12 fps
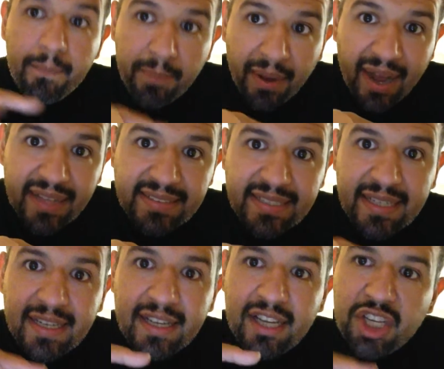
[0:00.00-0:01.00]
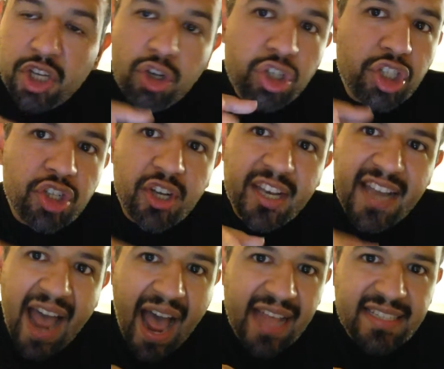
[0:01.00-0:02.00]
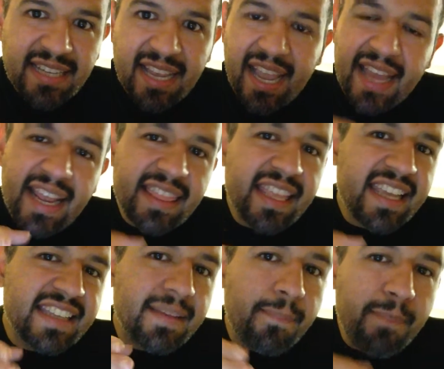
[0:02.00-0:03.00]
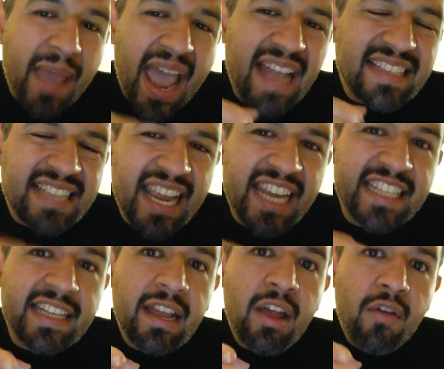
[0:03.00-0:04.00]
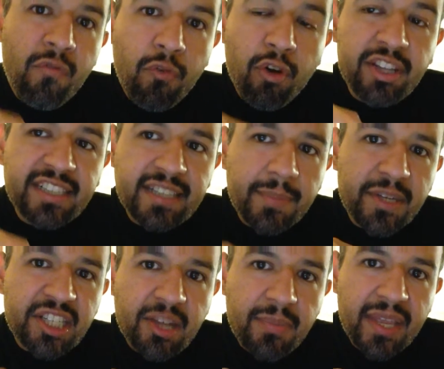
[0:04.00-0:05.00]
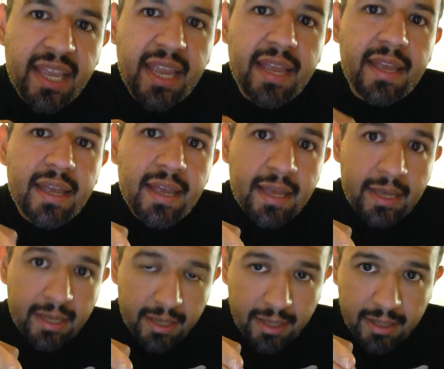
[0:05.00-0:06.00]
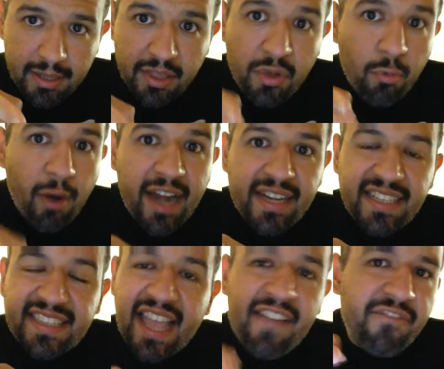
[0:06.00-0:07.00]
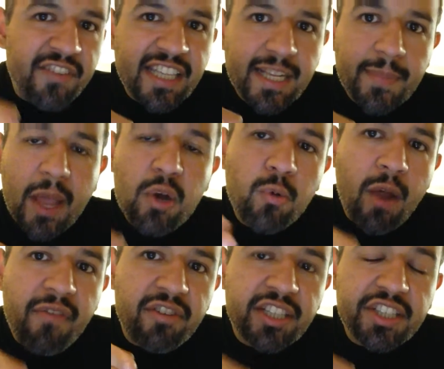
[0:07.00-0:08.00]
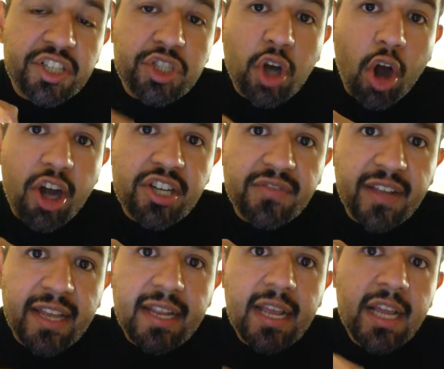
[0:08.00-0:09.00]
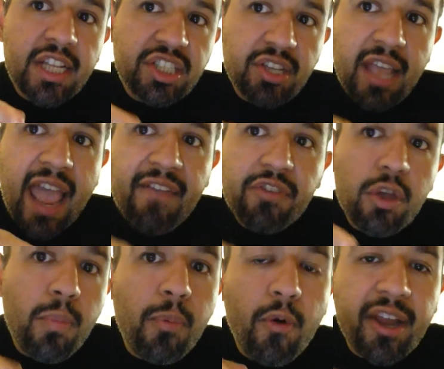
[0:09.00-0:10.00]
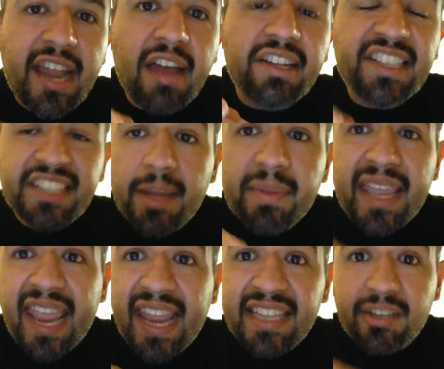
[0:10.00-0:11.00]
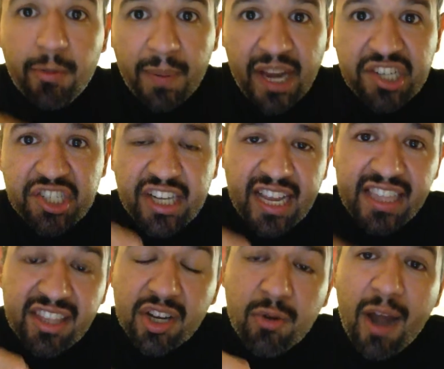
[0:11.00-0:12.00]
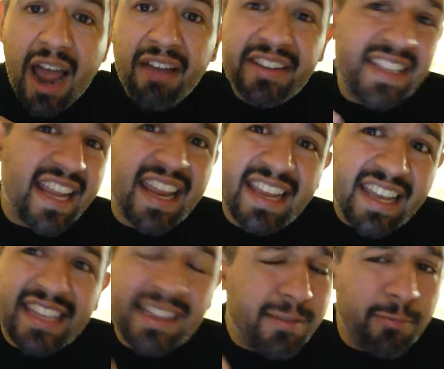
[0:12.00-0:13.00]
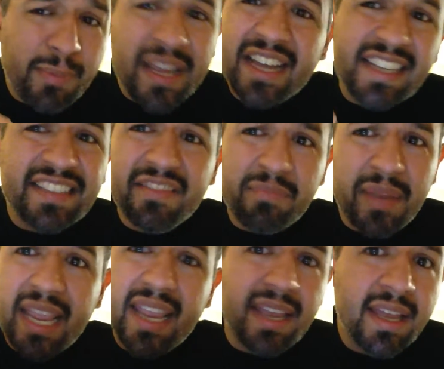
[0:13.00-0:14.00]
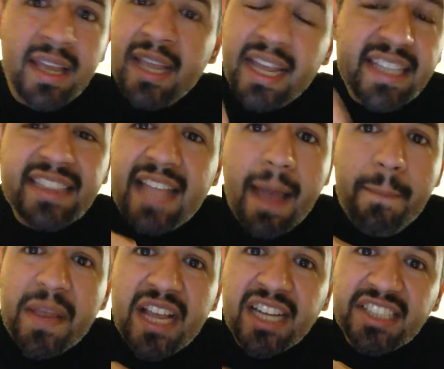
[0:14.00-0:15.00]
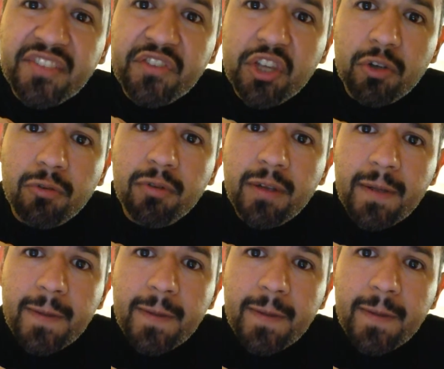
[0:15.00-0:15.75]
But you should not, and I think it's a bad taste for the WWE, the writing staff, Vince McMahon, whoever is in charge of it, to have you point out some cancer patient in the crowd saying it's because of me. It's not because of you.